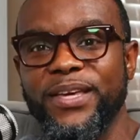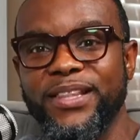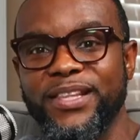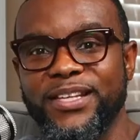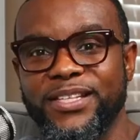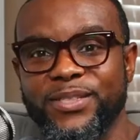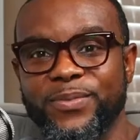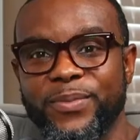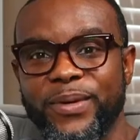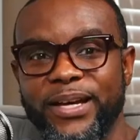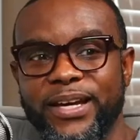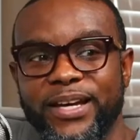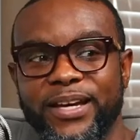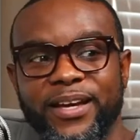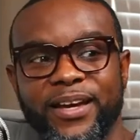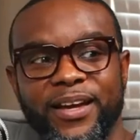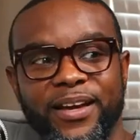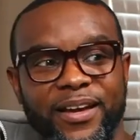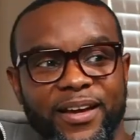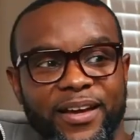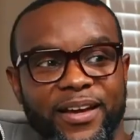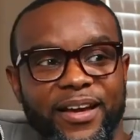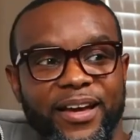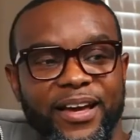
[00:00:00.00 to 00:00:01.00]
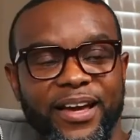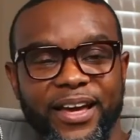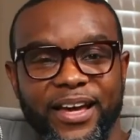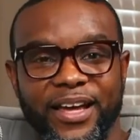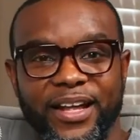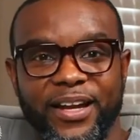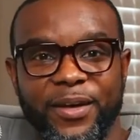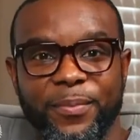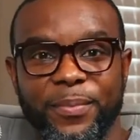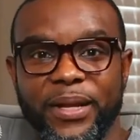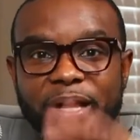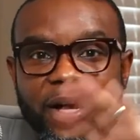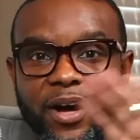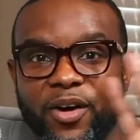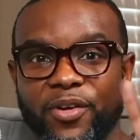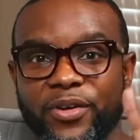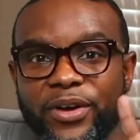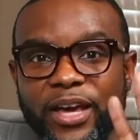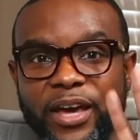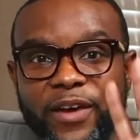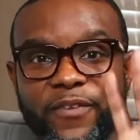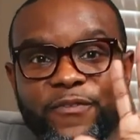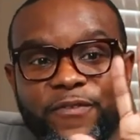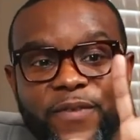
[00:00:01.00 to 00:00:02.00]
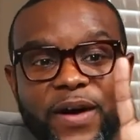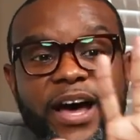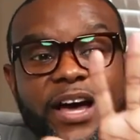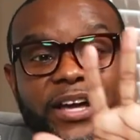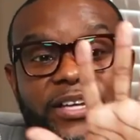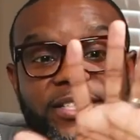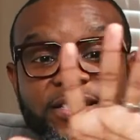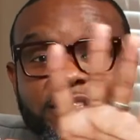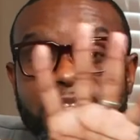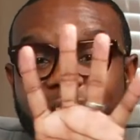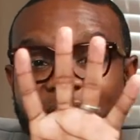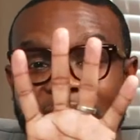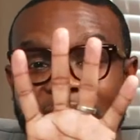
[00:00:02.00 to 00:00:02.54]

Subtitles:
me this way? And they'll be like, okay, fine. Just